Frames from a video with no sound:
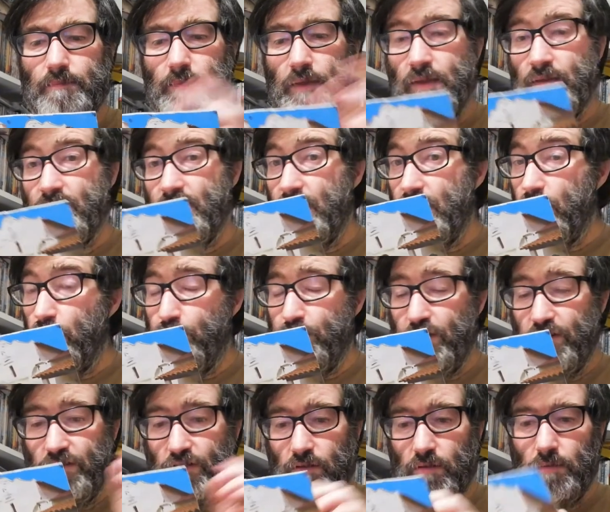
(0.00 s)
it's
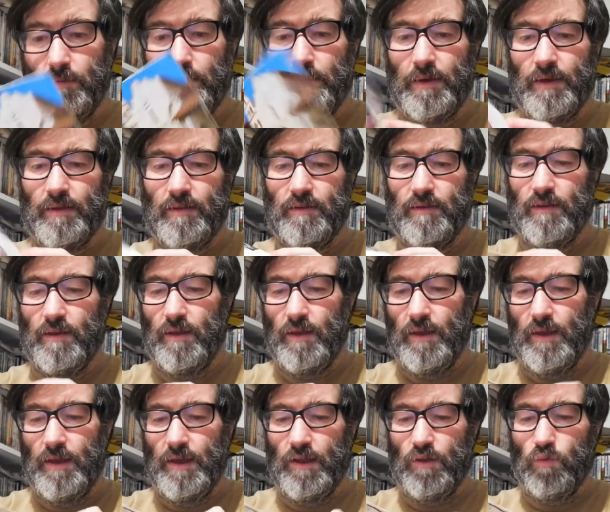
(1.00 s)
unofficial, but
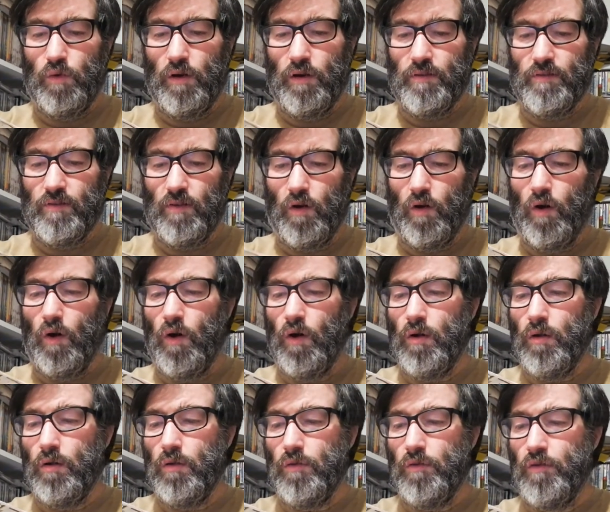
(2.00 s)
it was
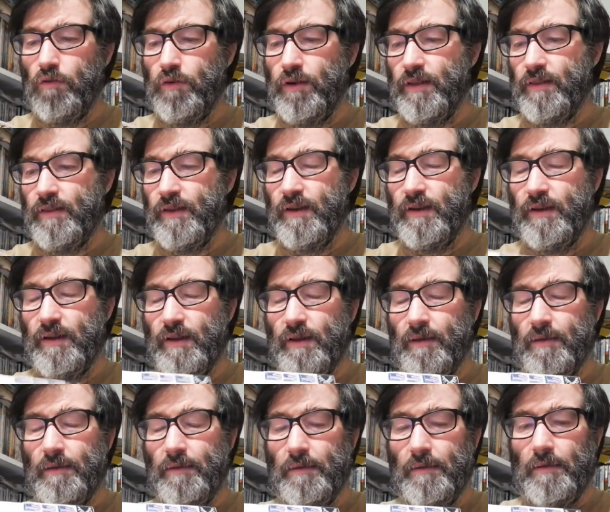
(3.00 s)
all written
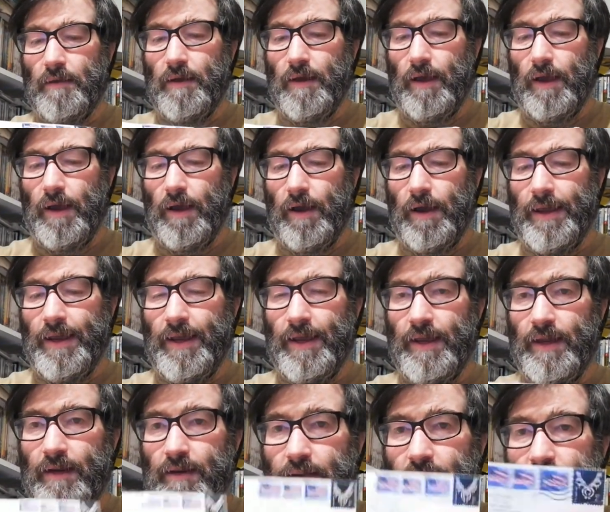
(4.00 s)

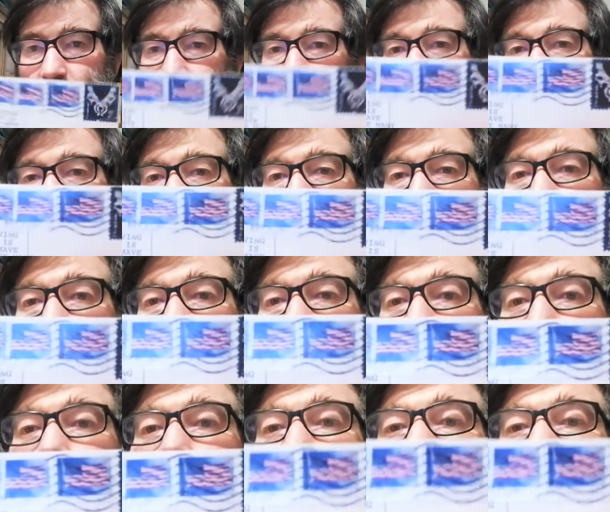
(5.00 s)
in typewriter.